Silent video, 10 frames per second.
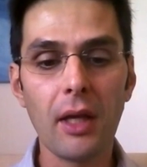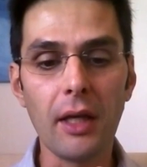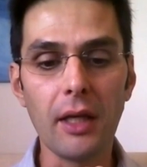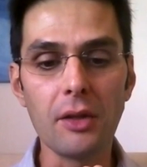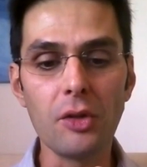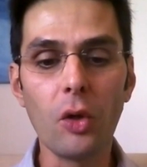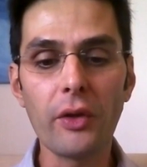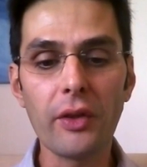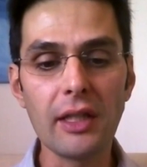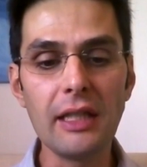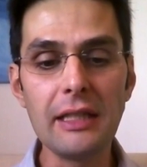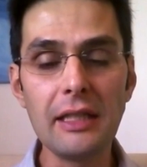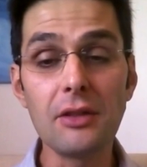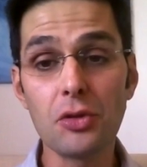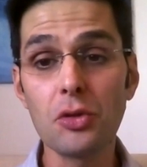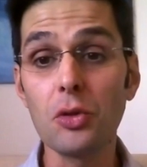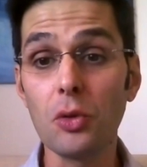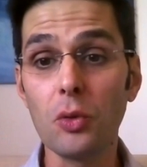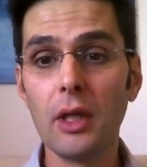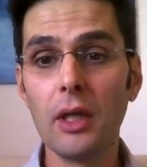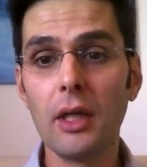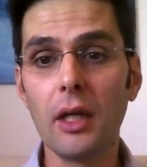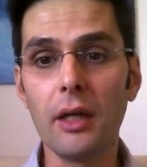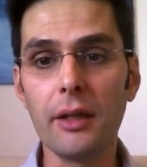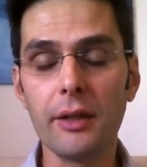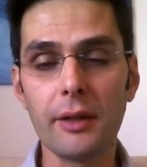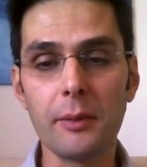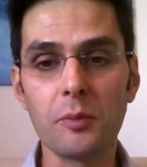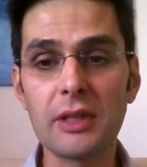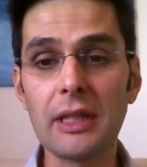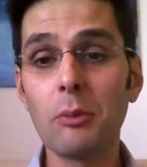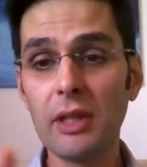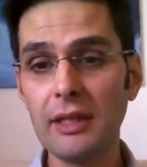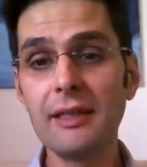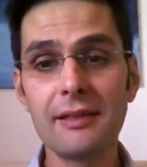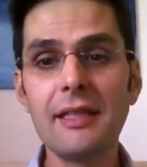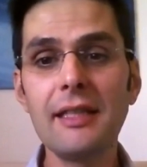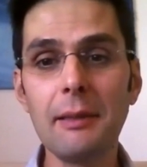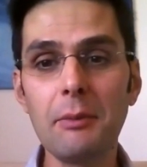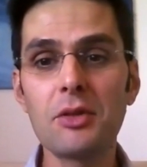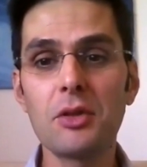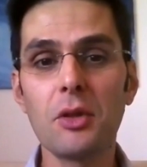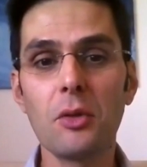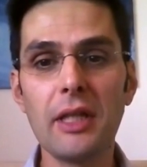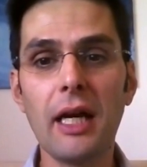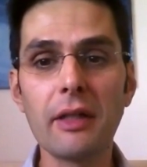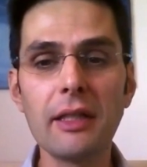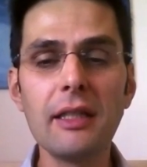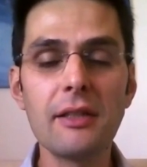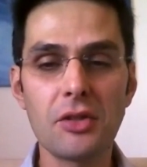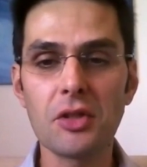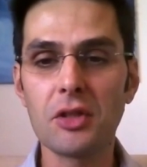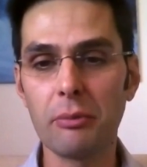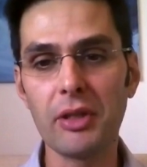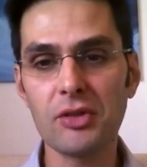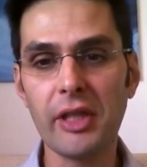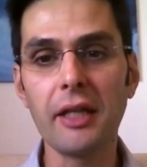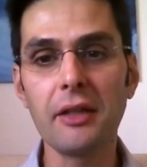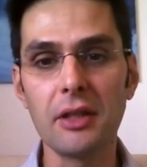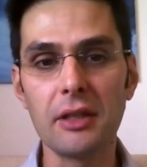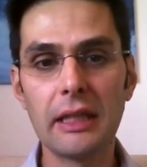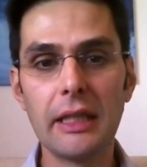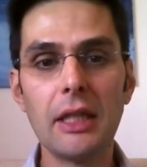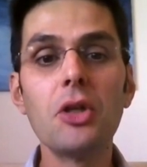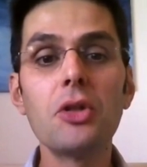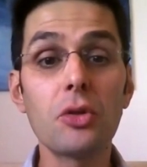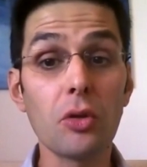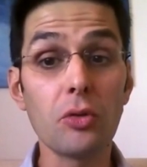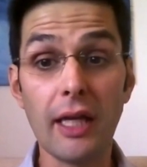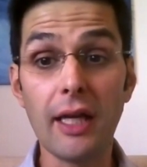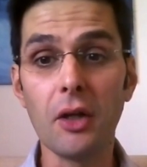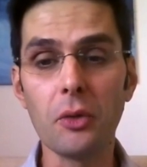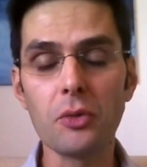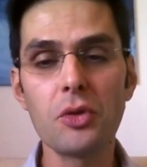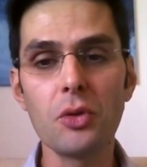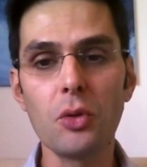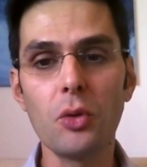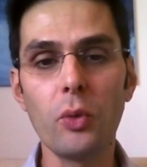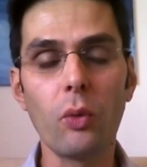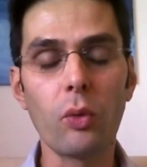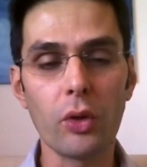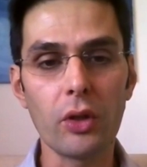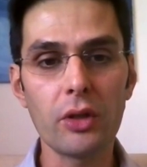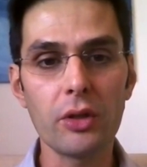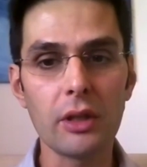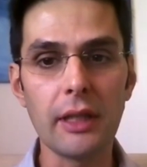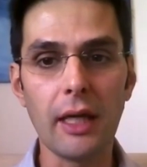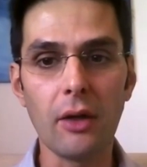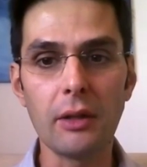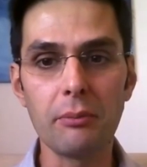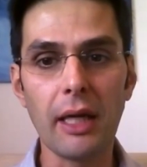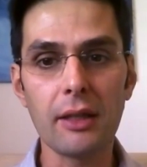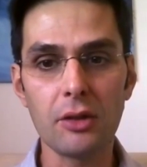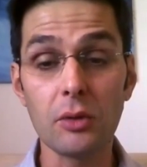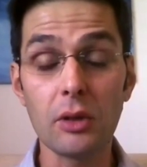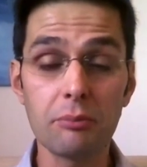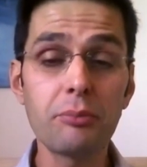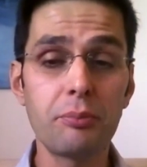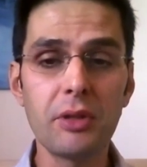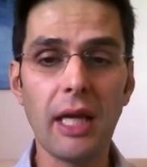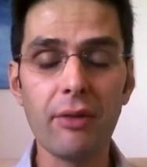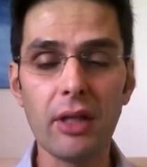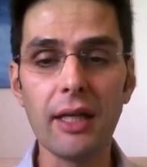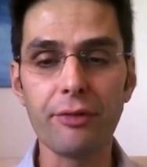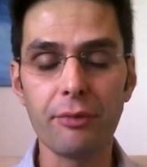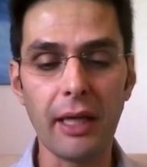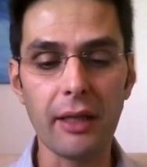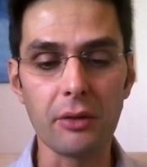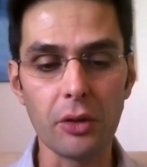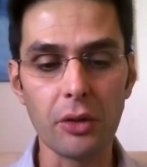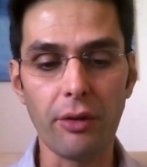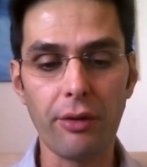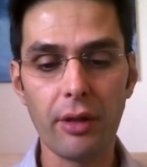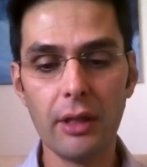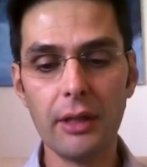and knowing that he needs to, someone in his team needs to go down, and he is just the best candidate to go down to work down and back to have a life back on Earth.